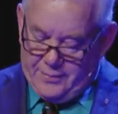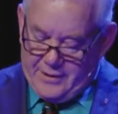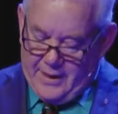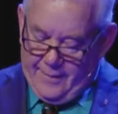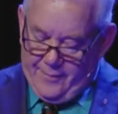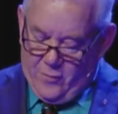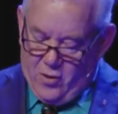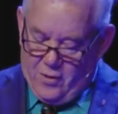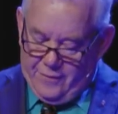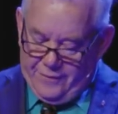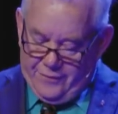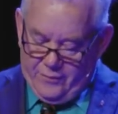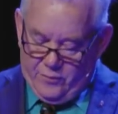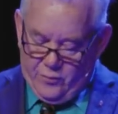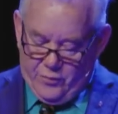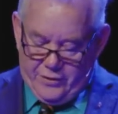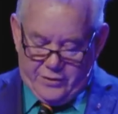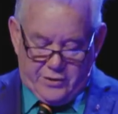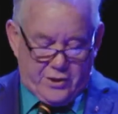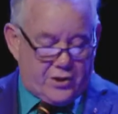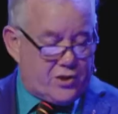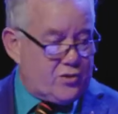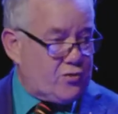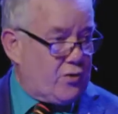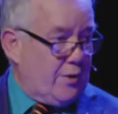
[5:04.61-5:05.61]
up often with
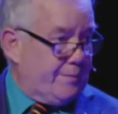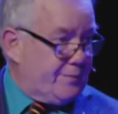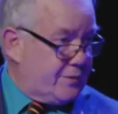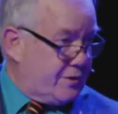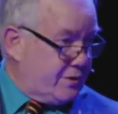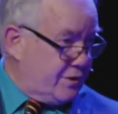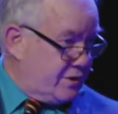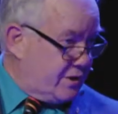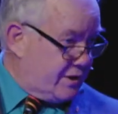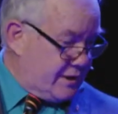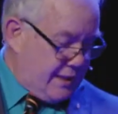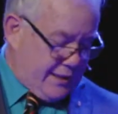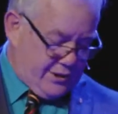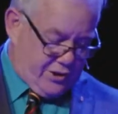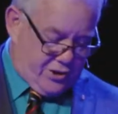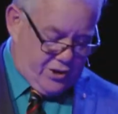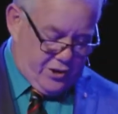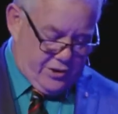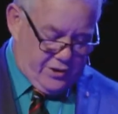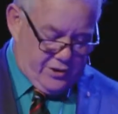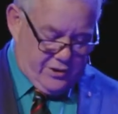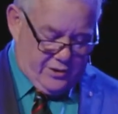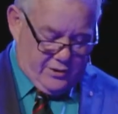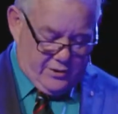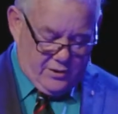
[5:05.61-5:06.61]
descriptors such
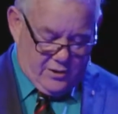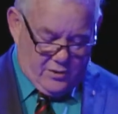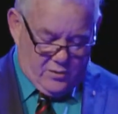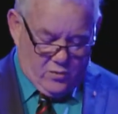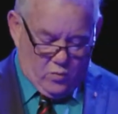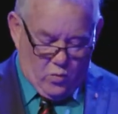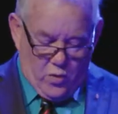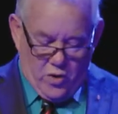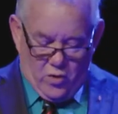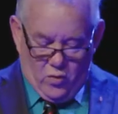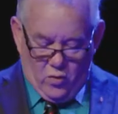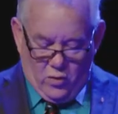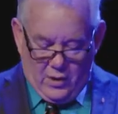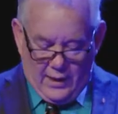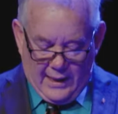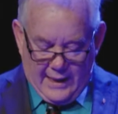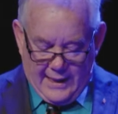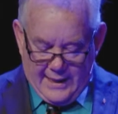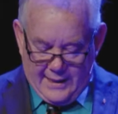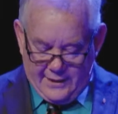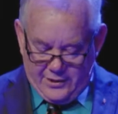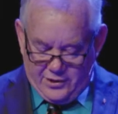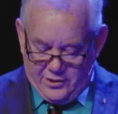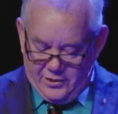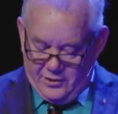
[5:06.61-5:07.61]
as
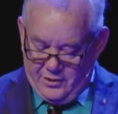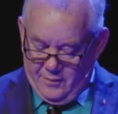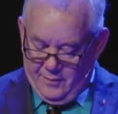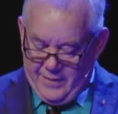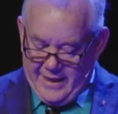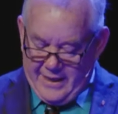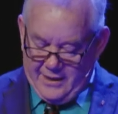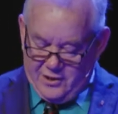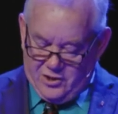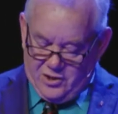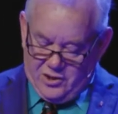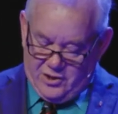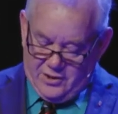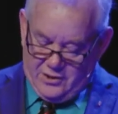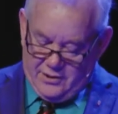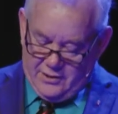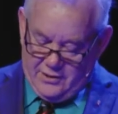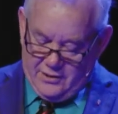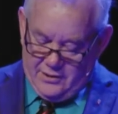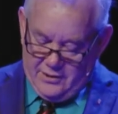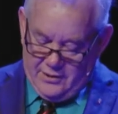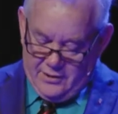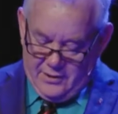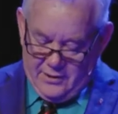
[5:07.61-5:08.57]
world-class, the best.